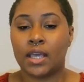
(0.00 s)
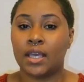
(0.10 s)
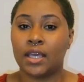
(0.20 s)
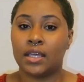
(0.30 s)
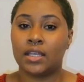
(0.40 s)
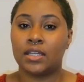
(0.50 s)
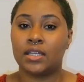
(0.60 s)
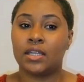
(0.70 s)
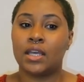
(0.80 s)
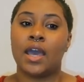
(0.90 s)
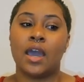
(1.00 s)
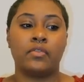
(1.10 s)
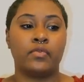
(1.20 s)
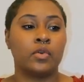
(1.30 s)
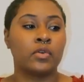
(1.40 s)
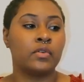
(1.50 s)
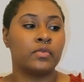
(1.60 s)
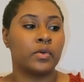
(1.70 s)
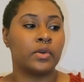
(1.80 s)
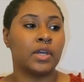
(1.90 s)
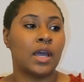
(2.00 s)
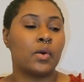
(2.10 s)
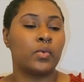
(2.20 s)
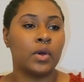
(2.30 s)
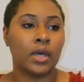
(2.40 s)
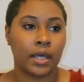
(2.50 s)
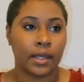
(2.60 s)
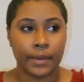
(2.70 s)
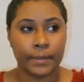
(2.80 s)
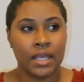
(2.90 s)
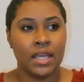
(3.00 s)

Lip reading: and at 4:04 I woke up